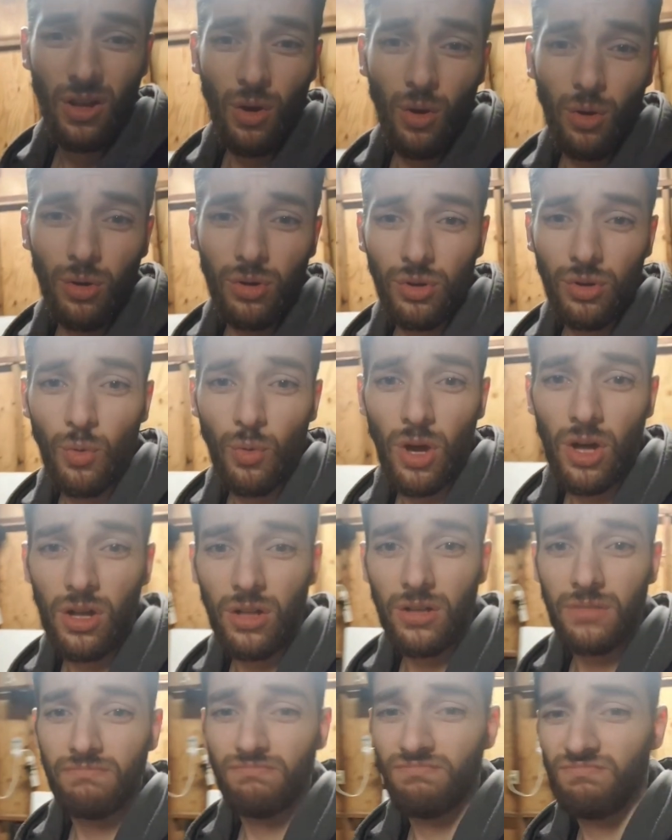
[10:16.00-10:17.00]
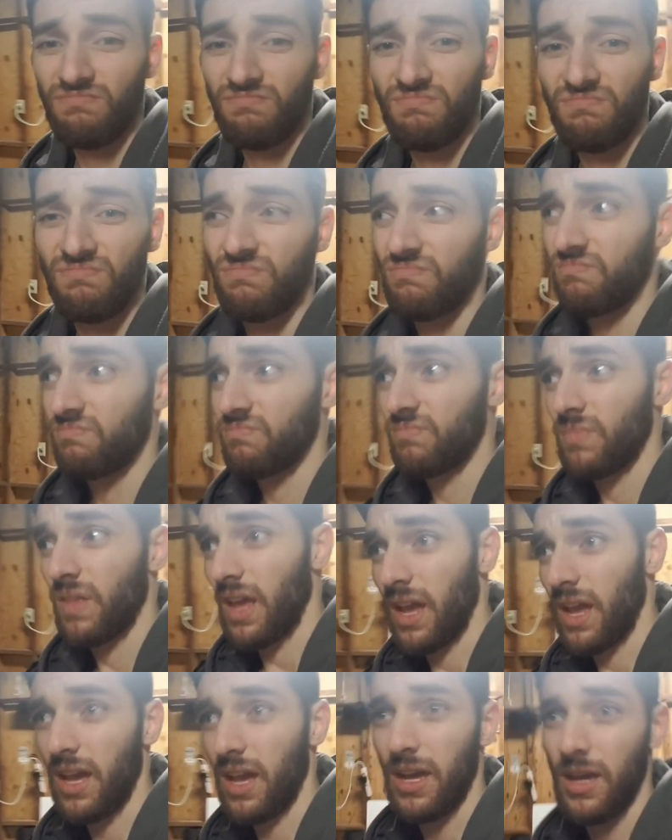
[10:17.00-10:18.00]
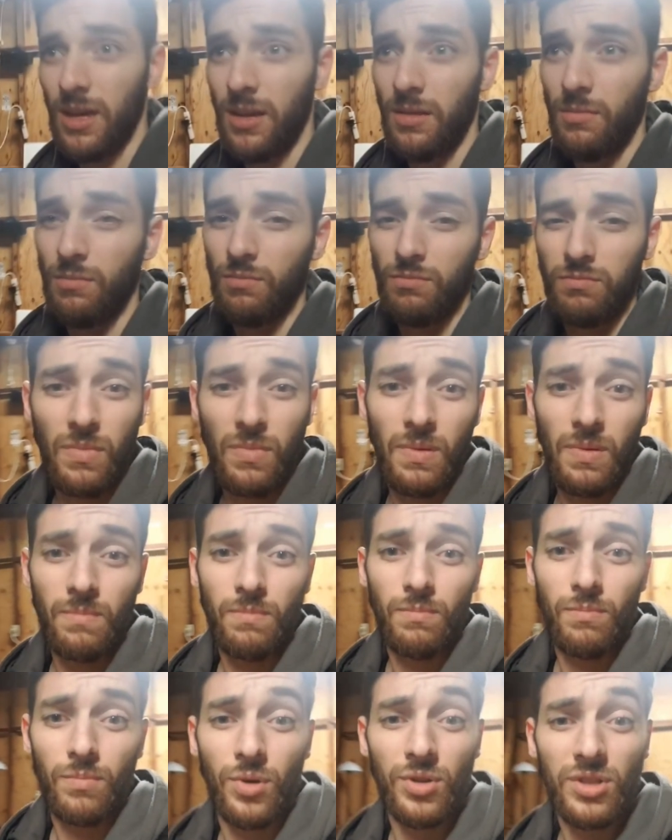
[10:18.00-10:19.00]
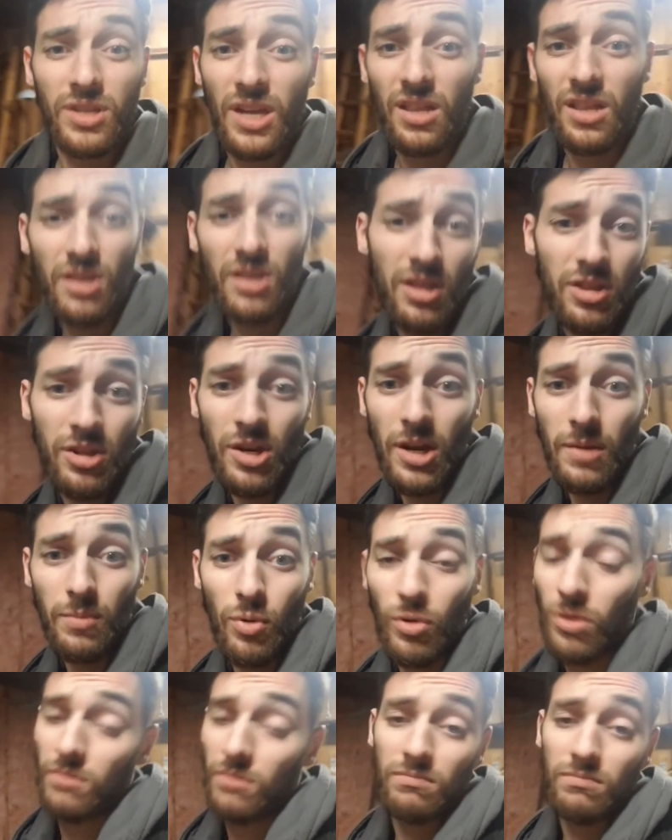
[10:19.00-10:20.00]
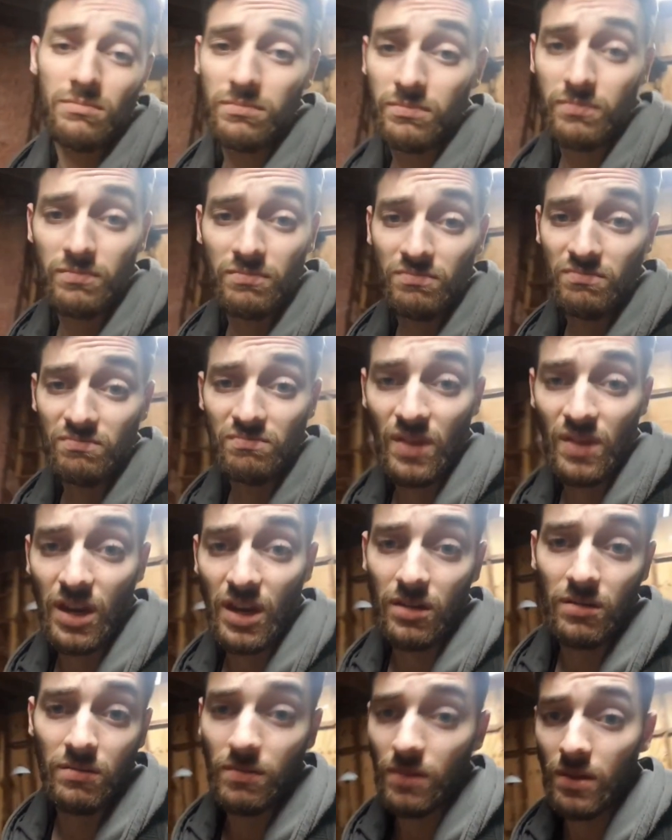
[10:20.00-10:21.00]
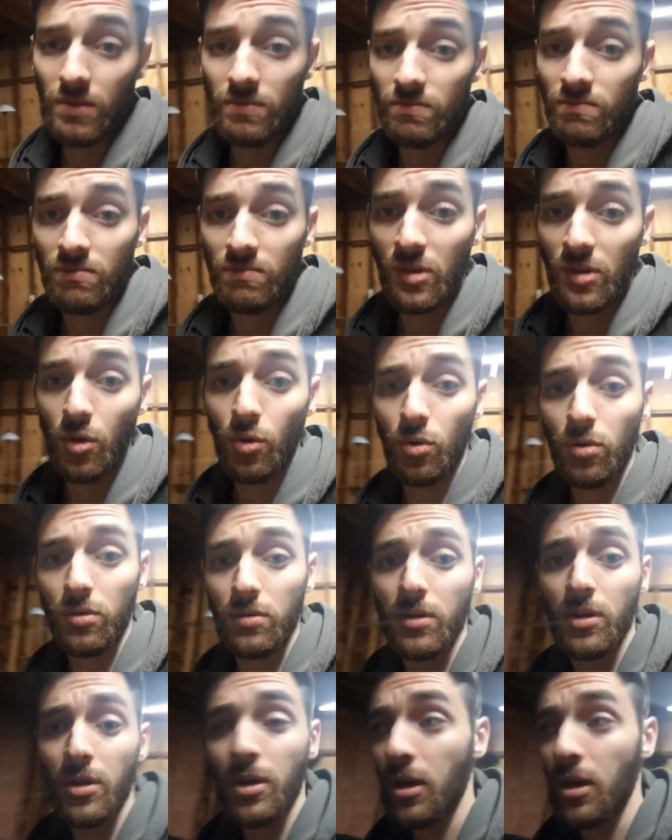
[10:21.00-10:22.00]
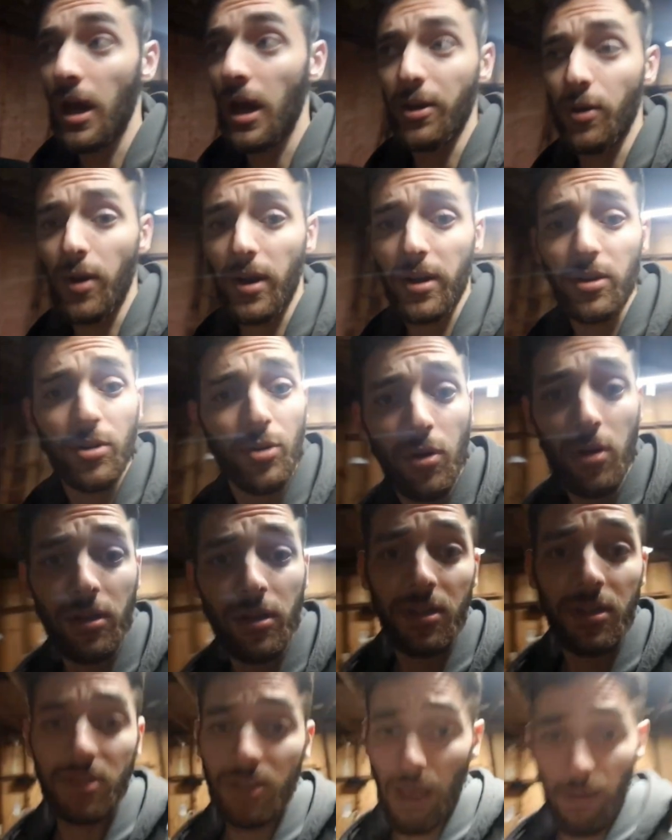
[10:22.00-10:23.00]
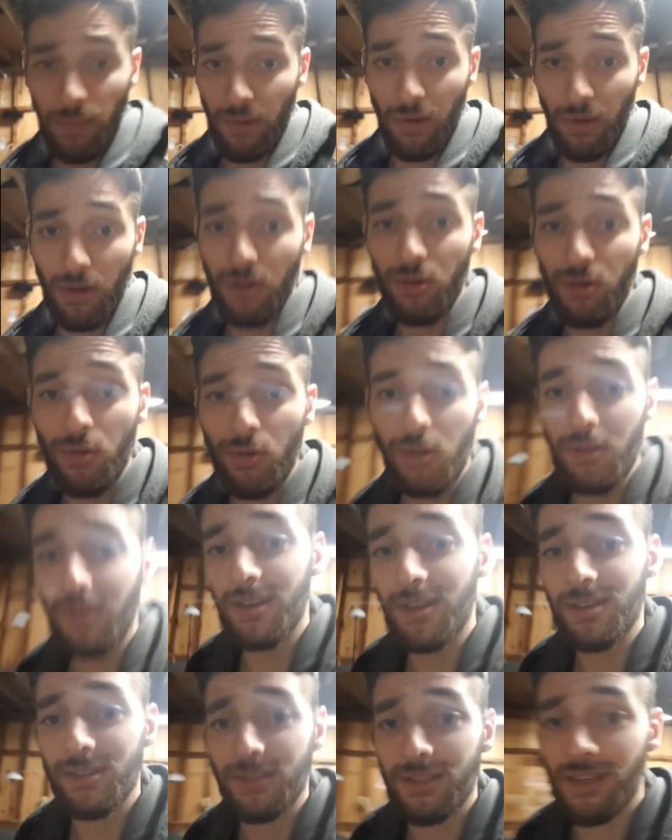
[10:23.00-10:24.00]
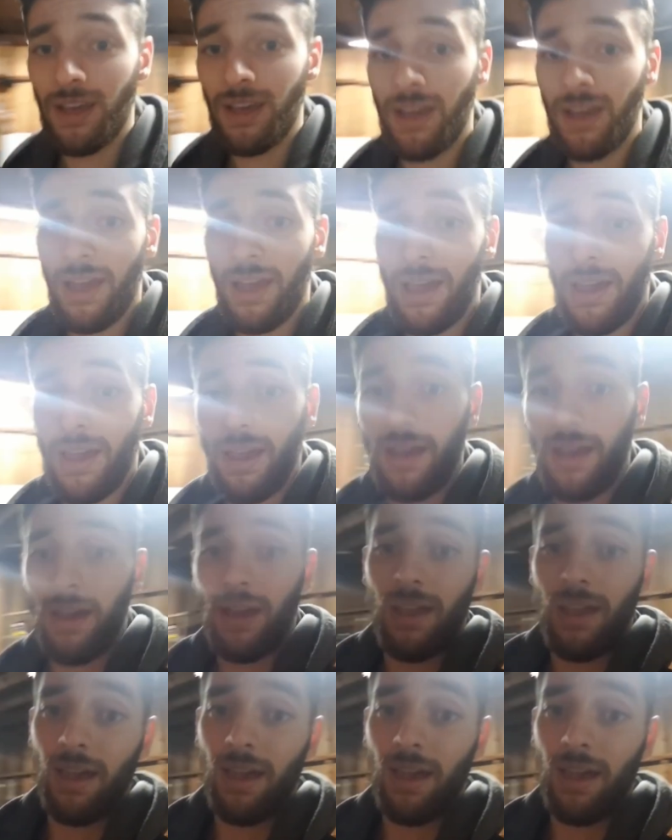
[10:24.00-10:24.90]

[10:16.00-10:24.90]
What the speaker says: then I'll drill a hole in the wall and put together the Ethernet port. There, cool. I know how to do all this. I'm gonna do all this,